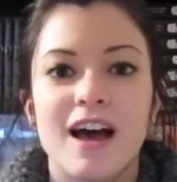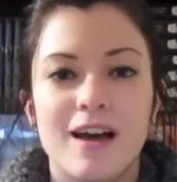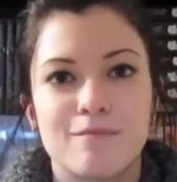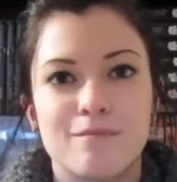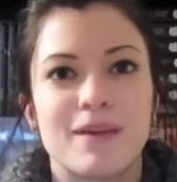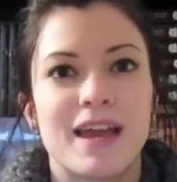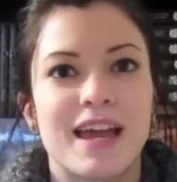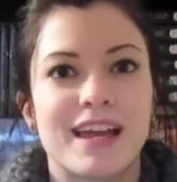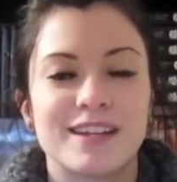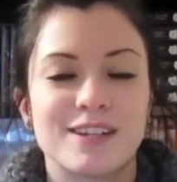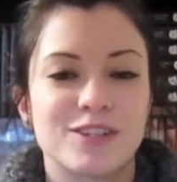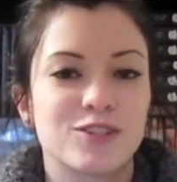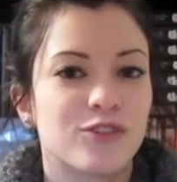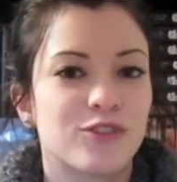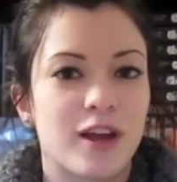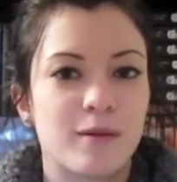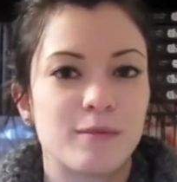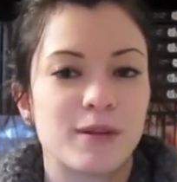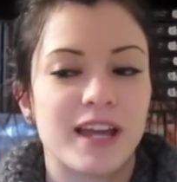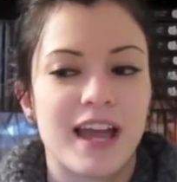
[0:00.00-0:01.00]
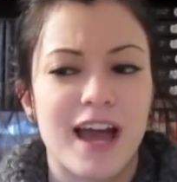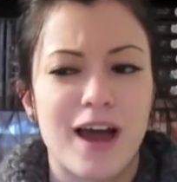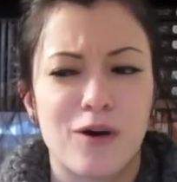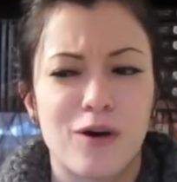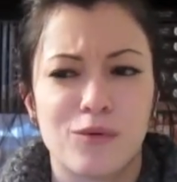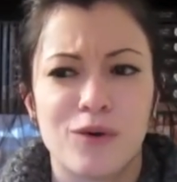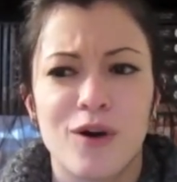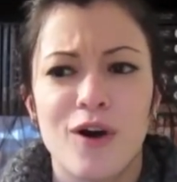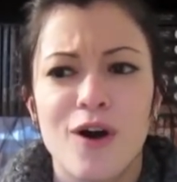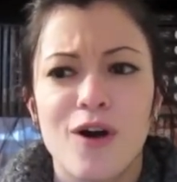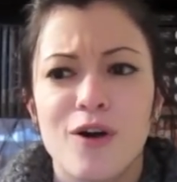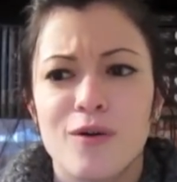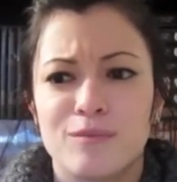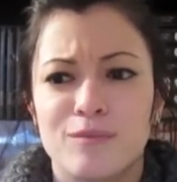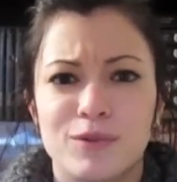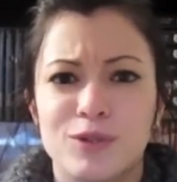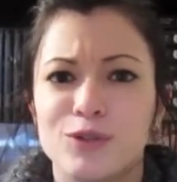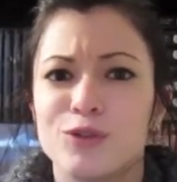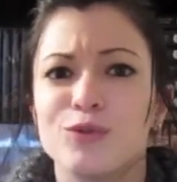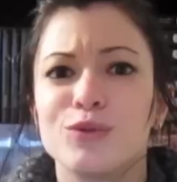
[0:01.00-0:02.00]
a man describing how
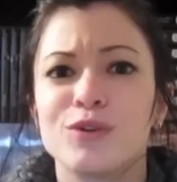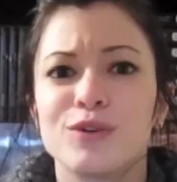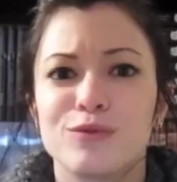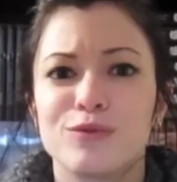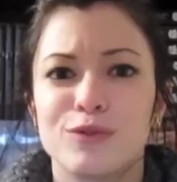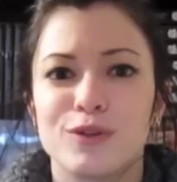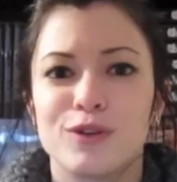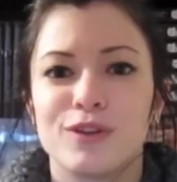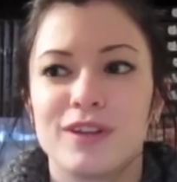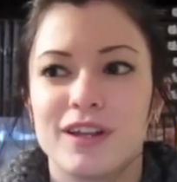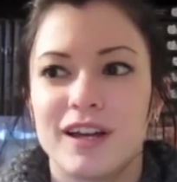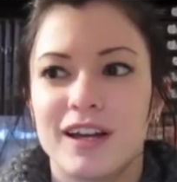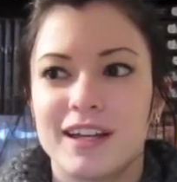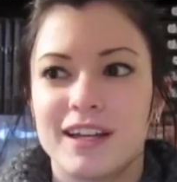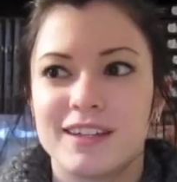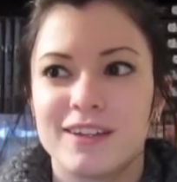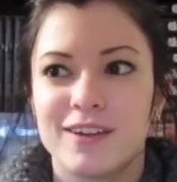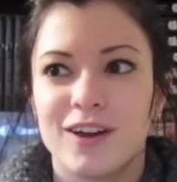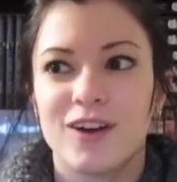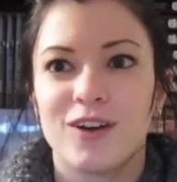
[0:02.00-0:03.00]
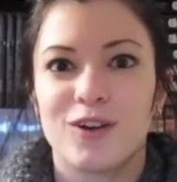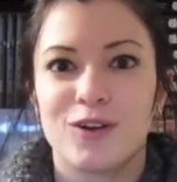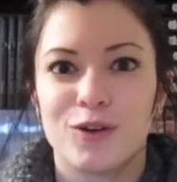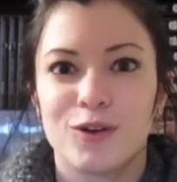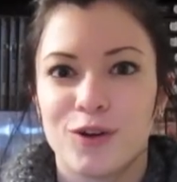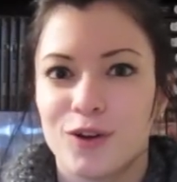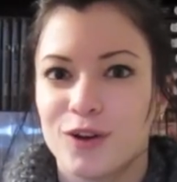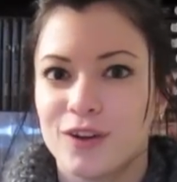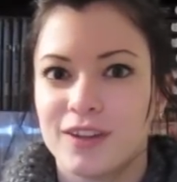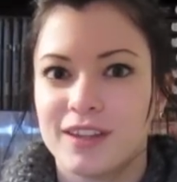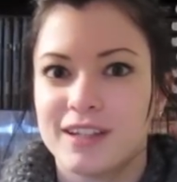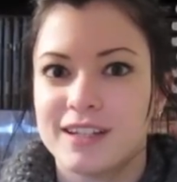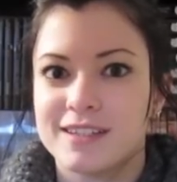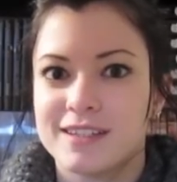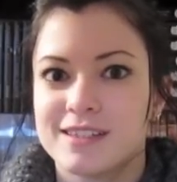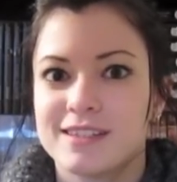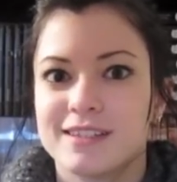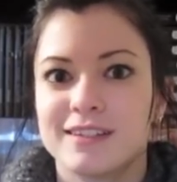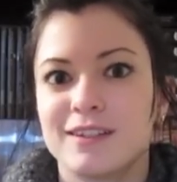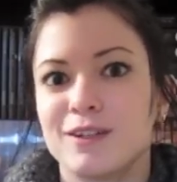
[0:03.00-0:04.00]
beautiful a young girl is,